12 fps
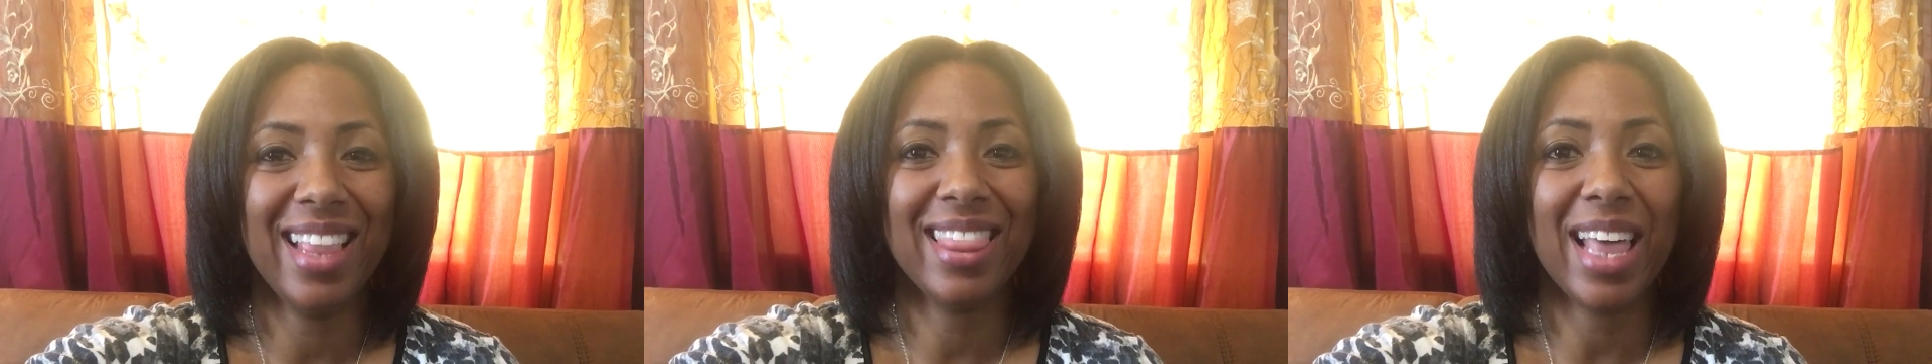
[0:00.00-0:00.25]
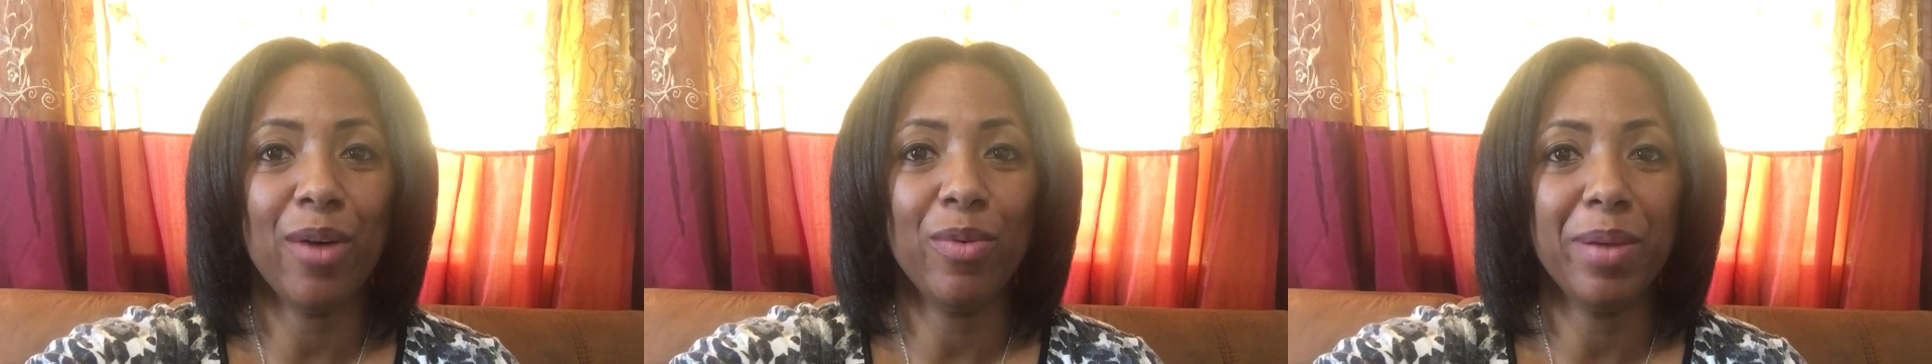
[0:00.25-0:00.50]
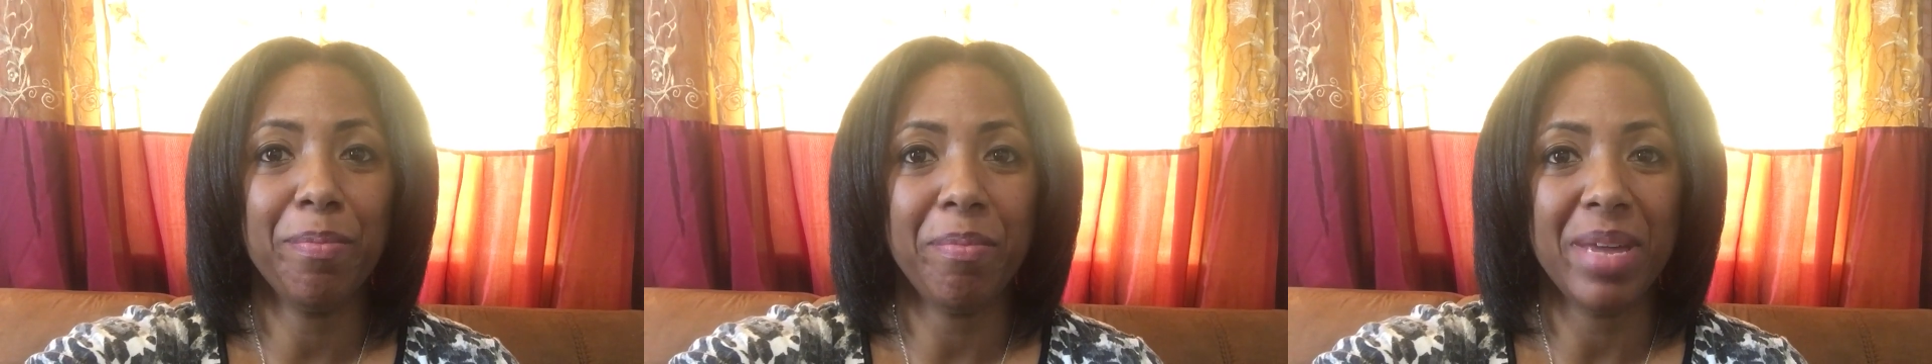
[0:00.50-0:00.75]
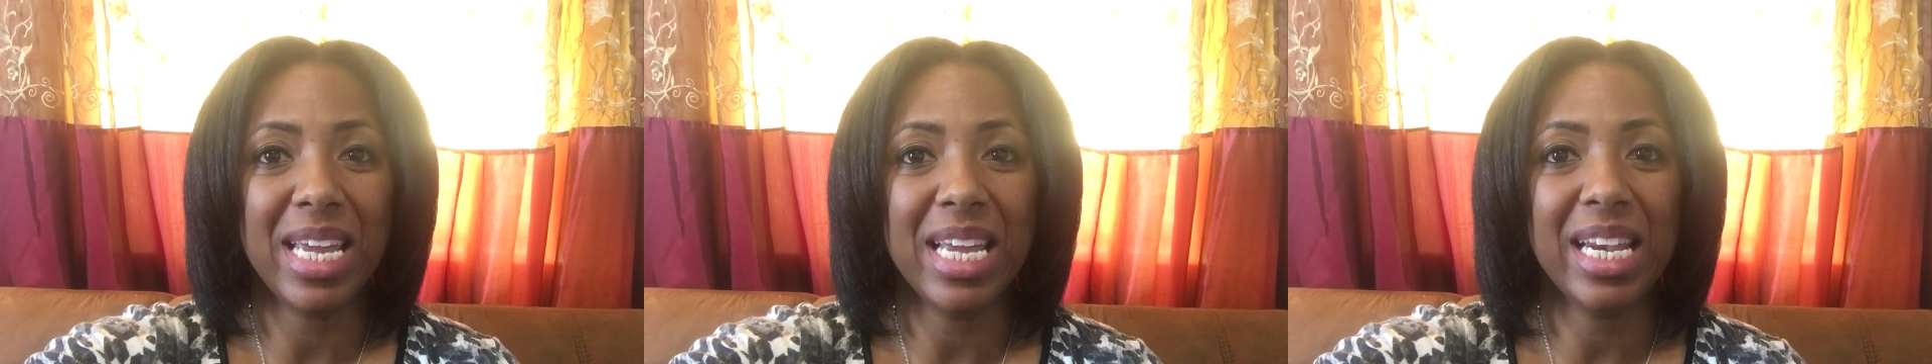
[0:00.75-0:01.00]
that would
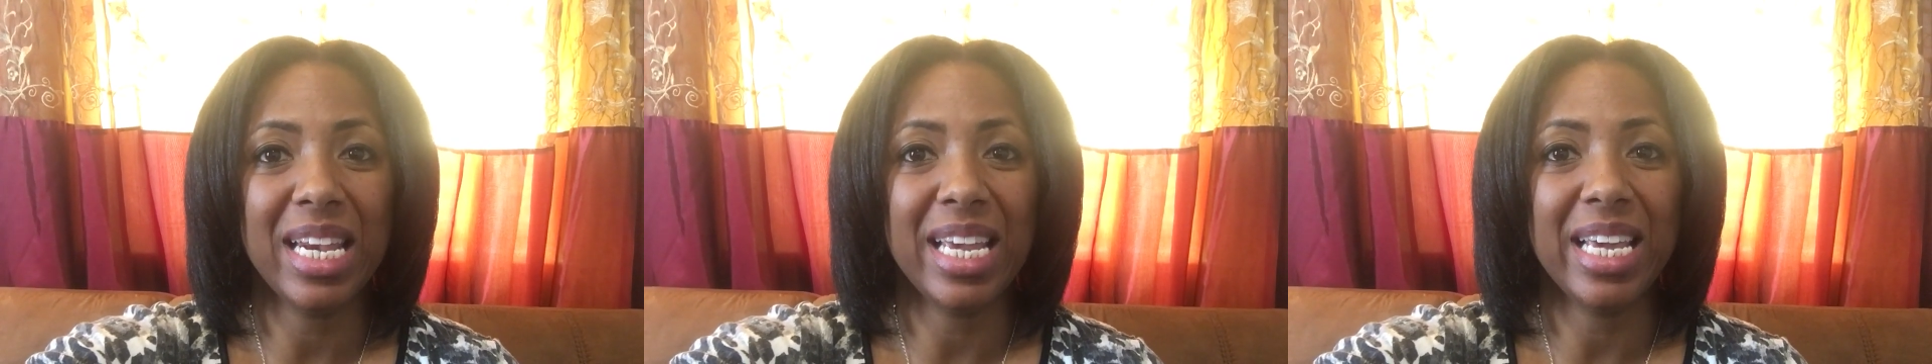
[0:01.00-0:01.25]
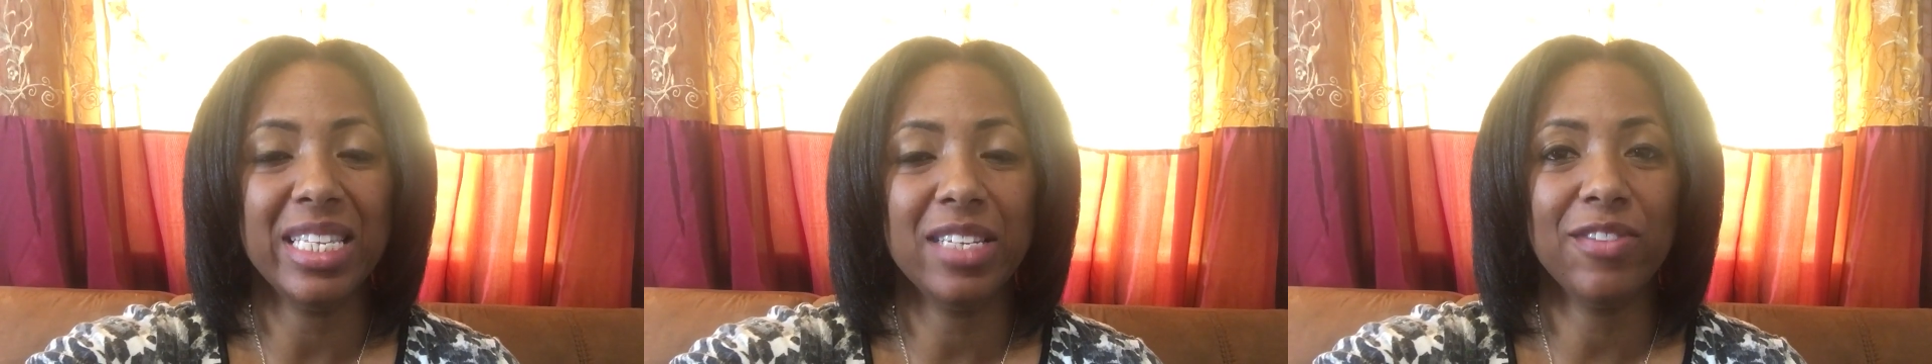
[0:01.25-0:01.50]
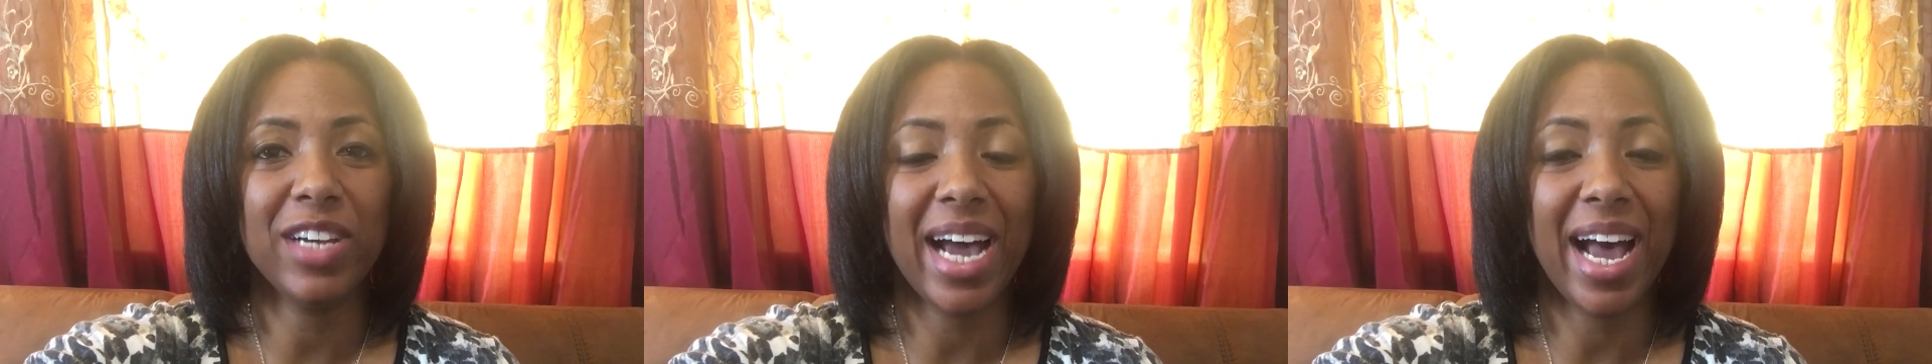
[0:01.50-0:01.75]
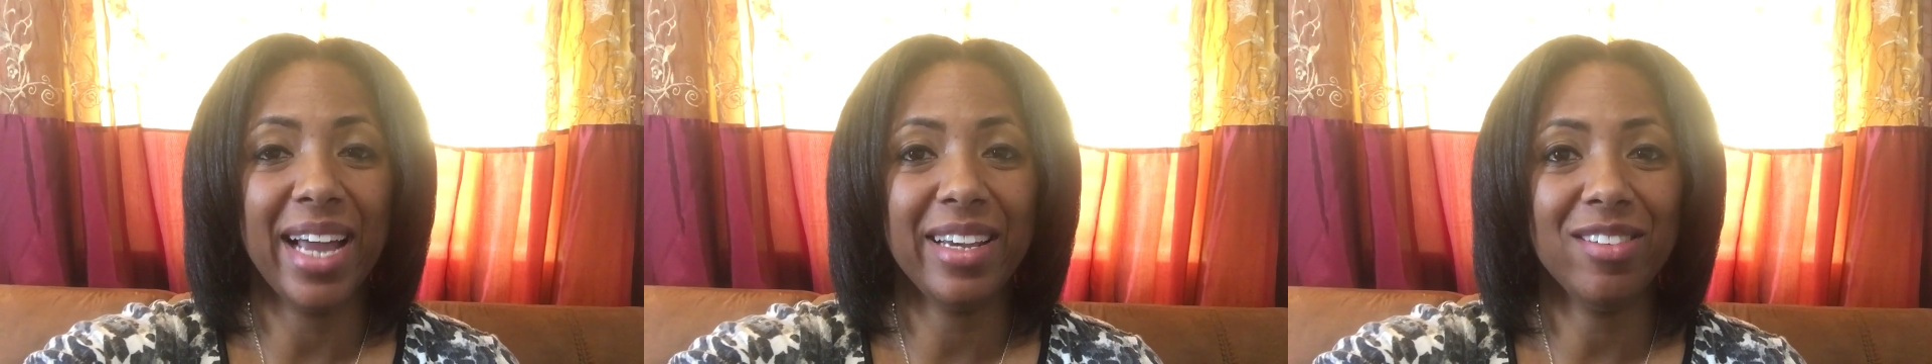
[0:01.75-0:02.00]
meet needs of your
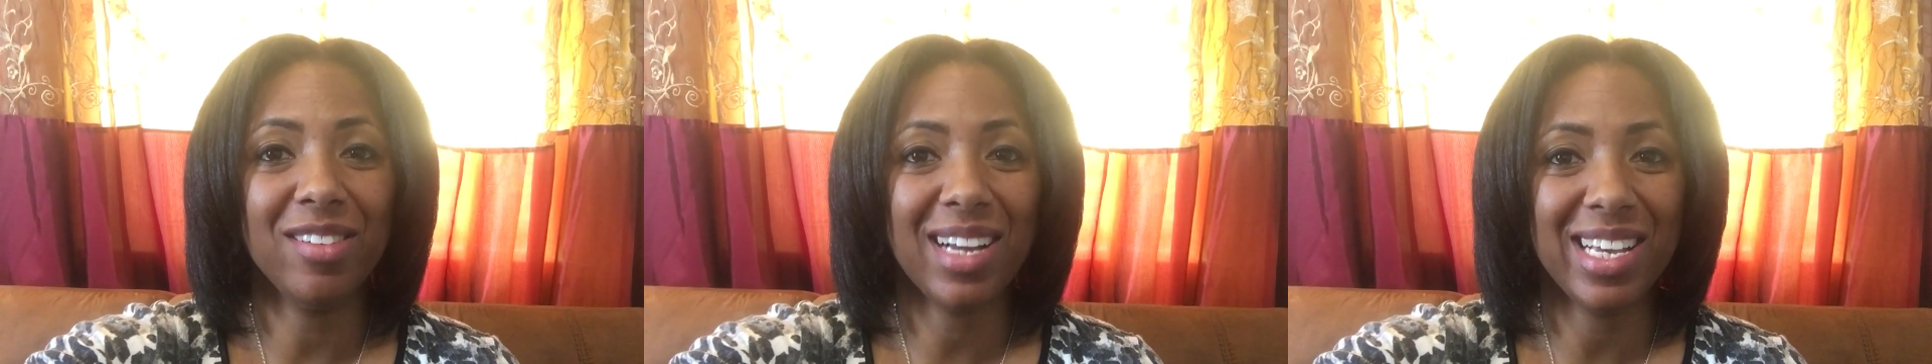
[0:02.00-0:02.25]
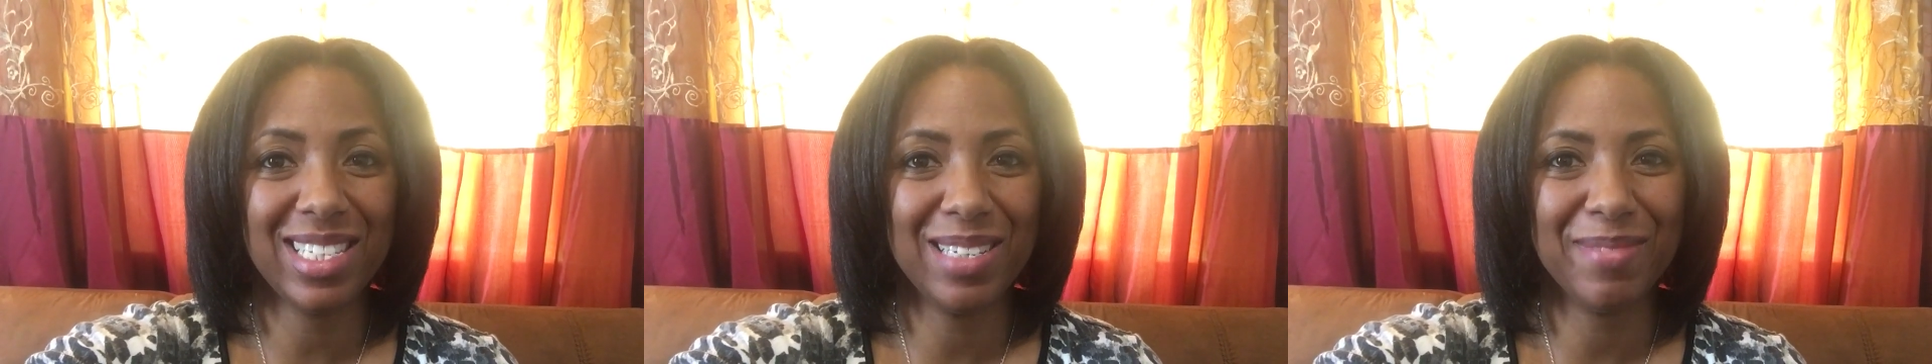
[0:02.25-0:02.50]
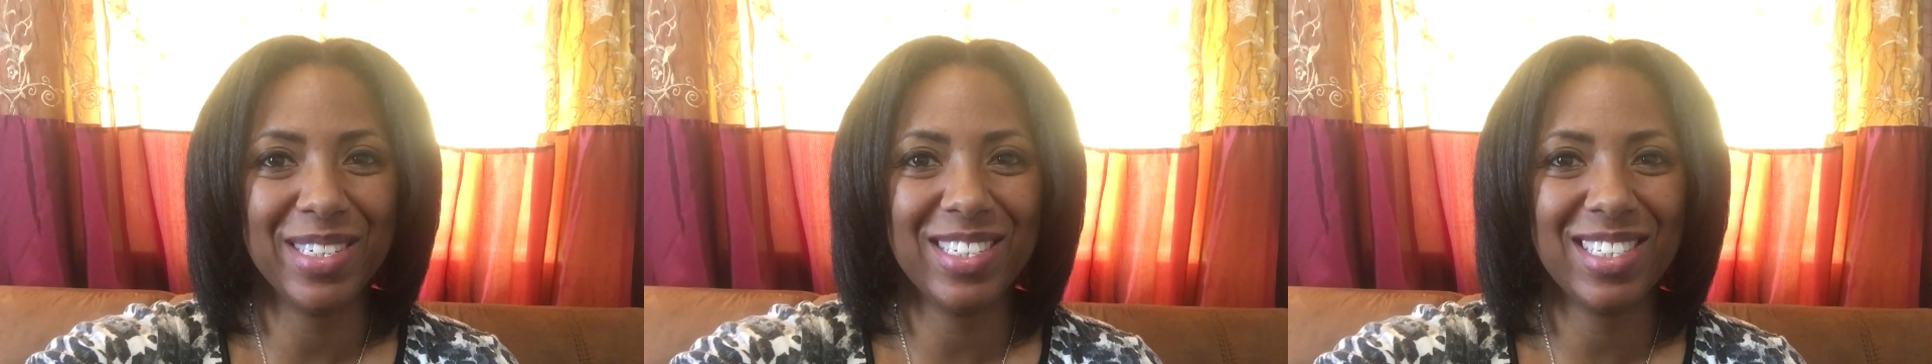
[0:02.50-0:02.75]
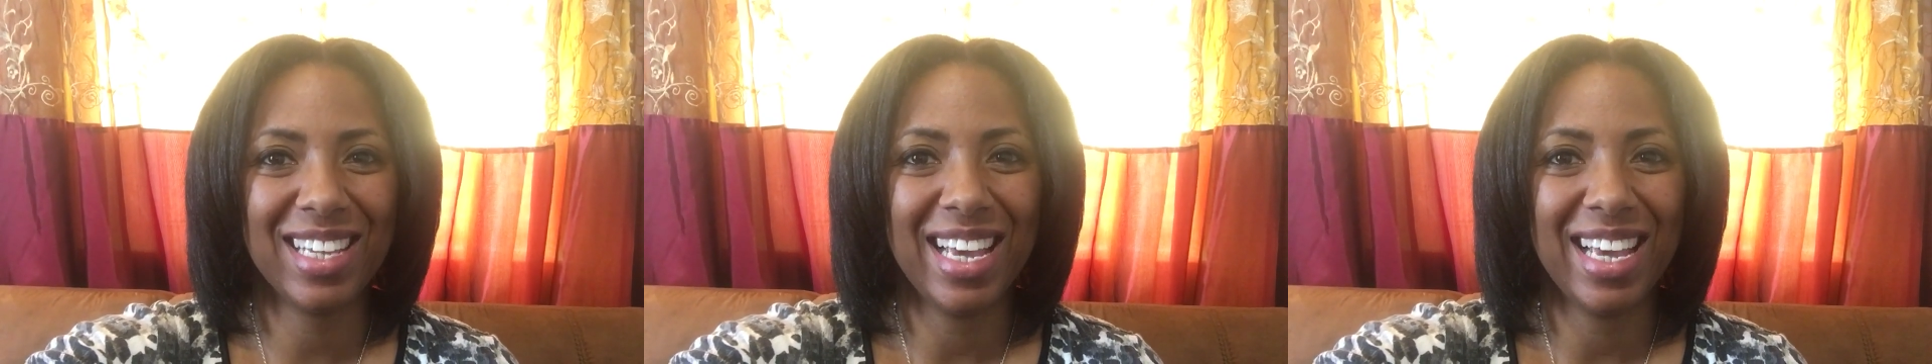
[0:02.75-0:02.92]
ideal customers.